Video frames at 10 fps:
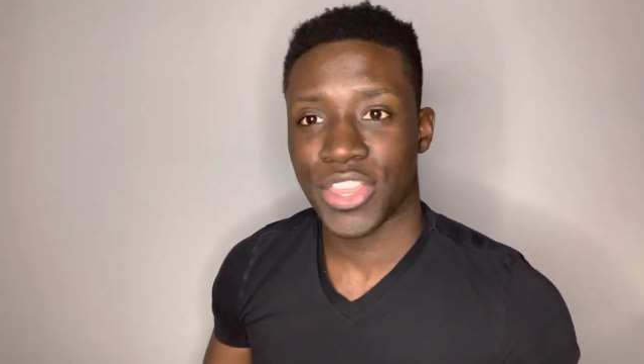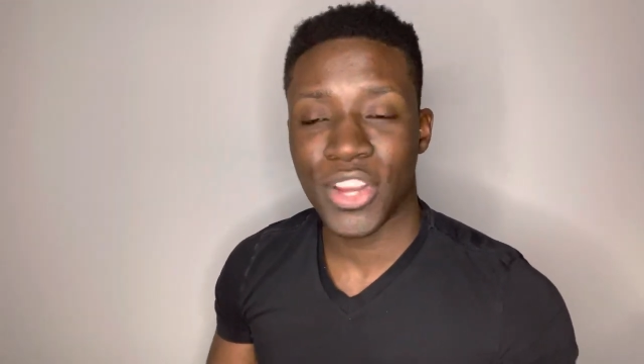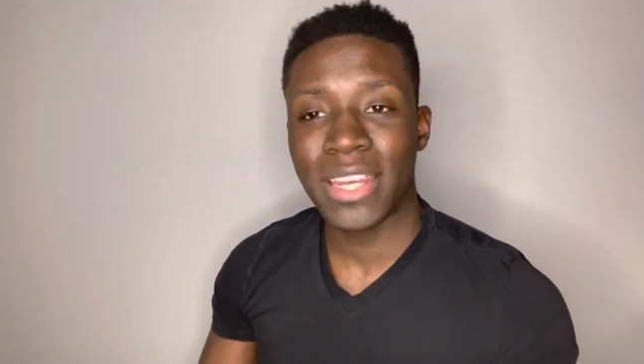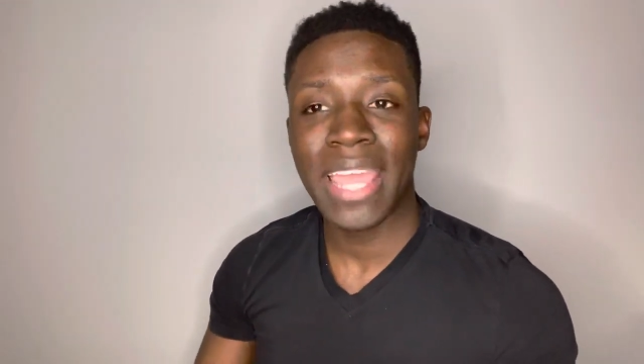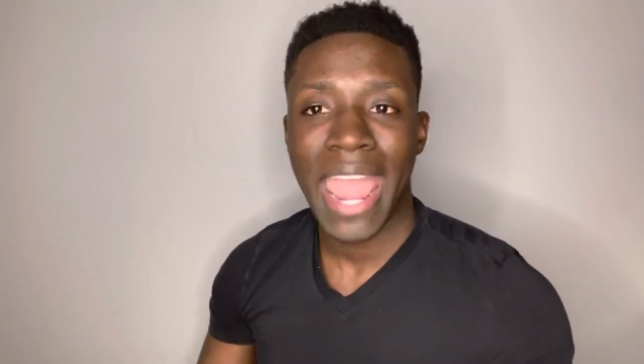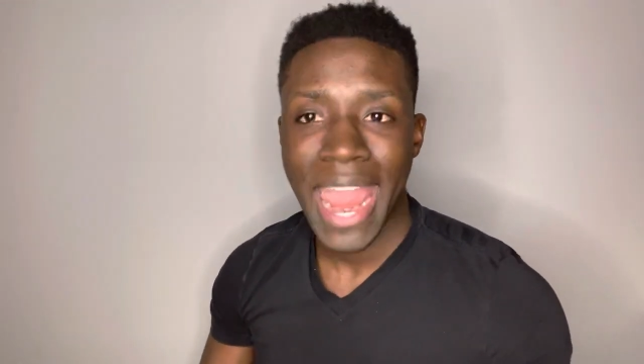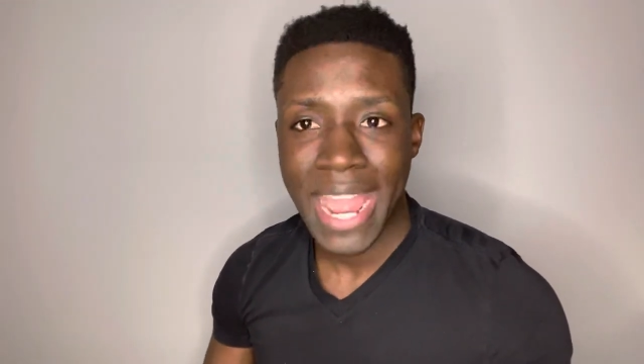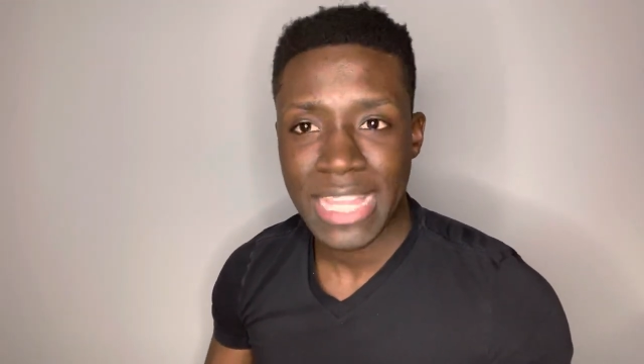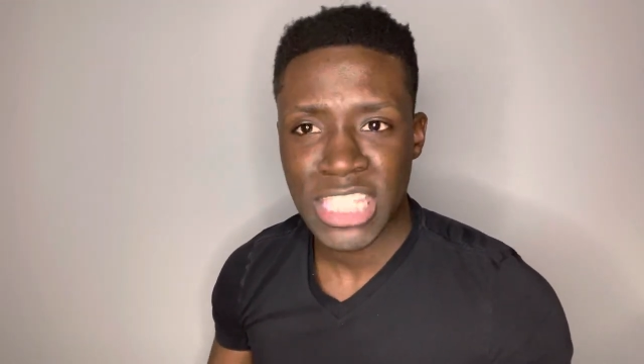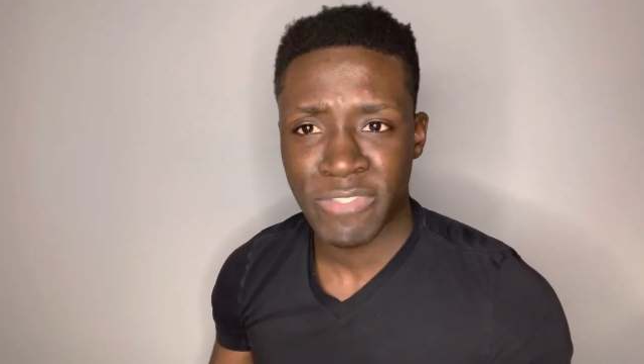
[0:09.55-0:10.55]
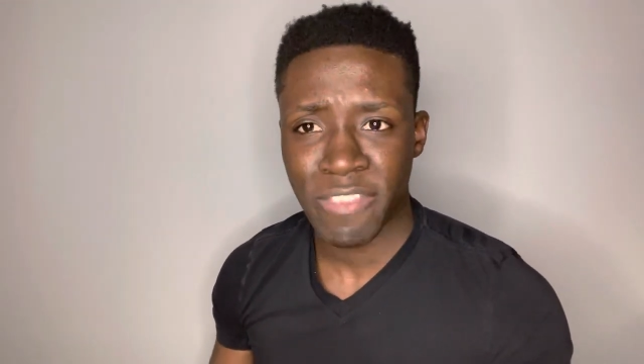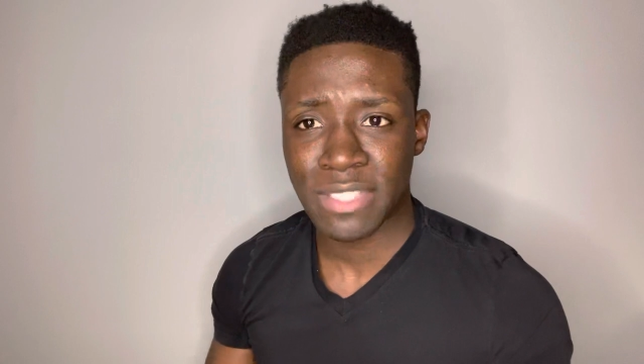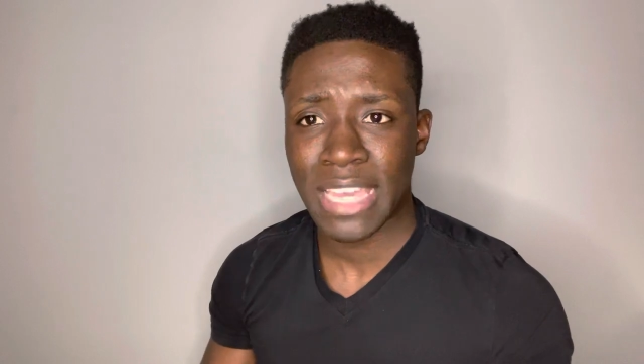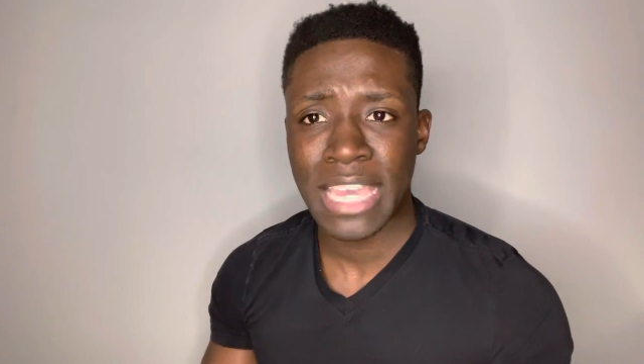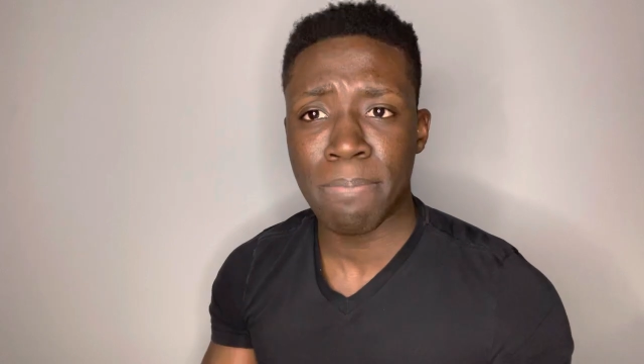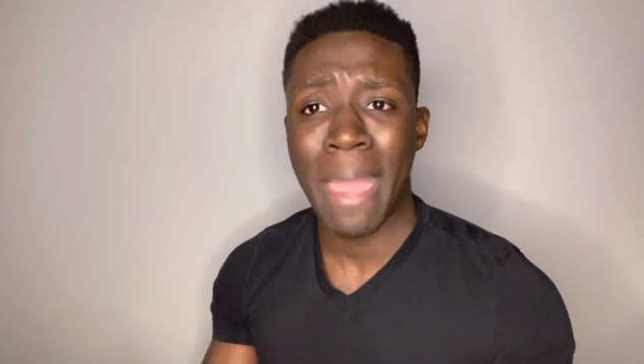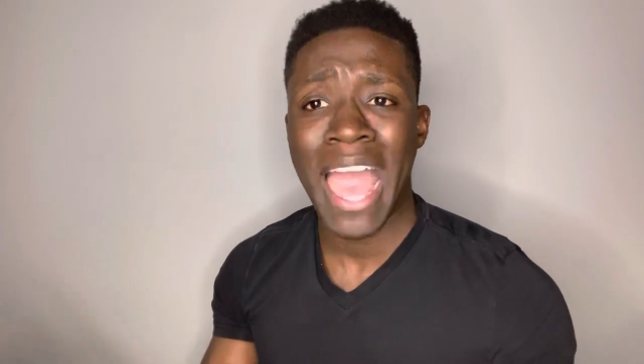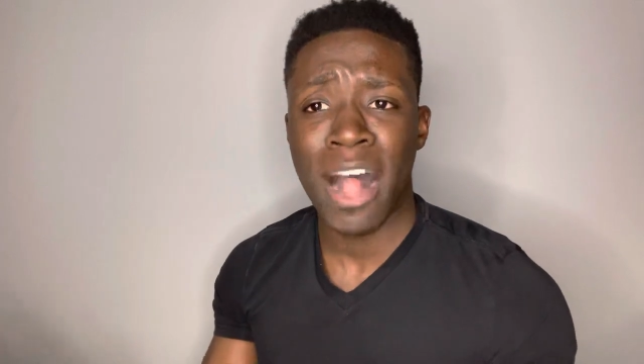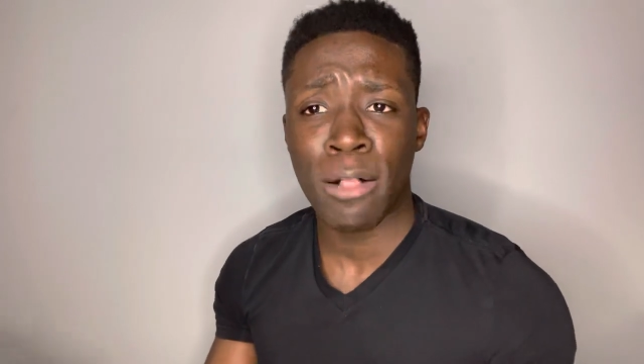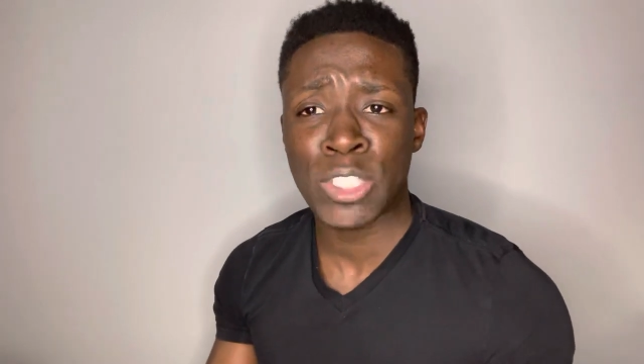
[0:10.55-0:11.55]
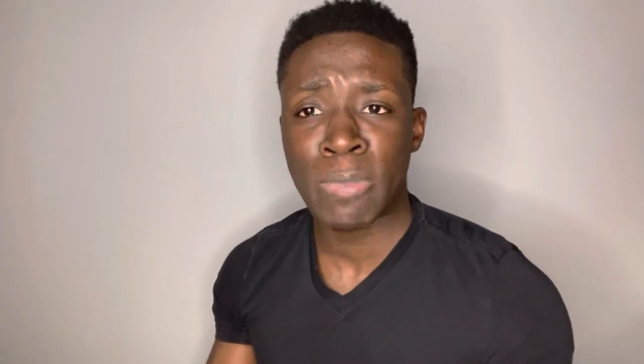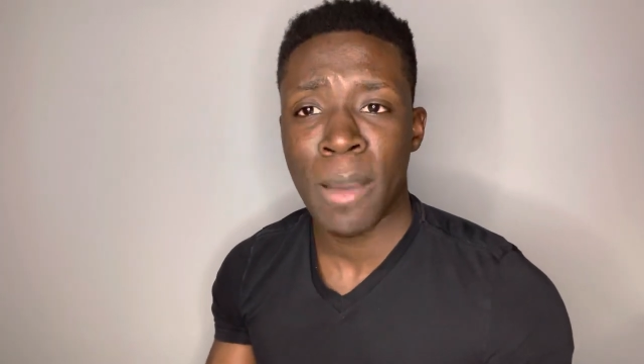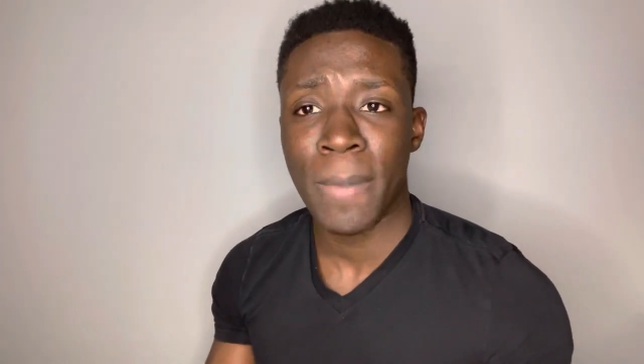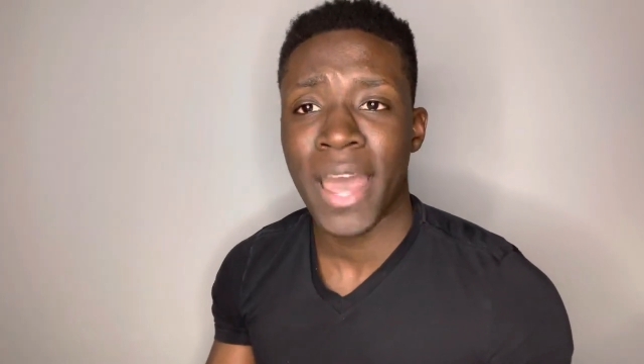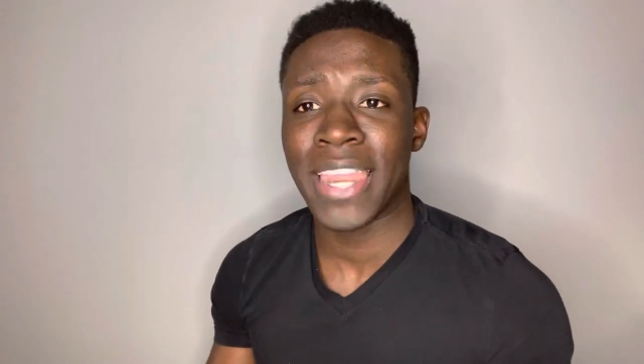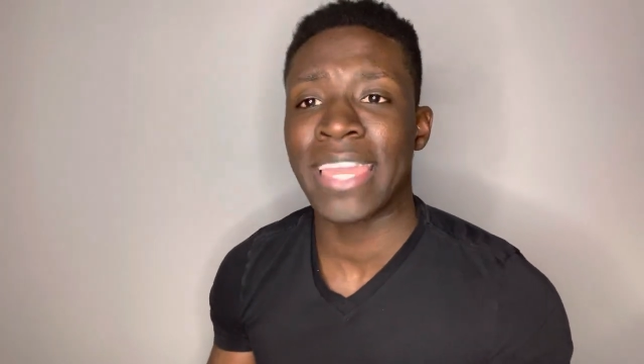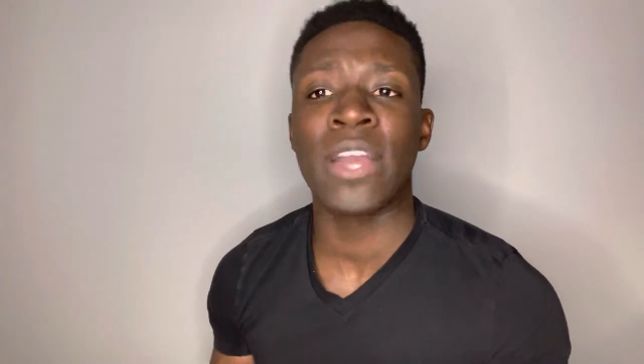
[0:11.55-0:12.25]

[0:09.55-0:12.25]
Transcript: 30 hands, 15 mouths on my body.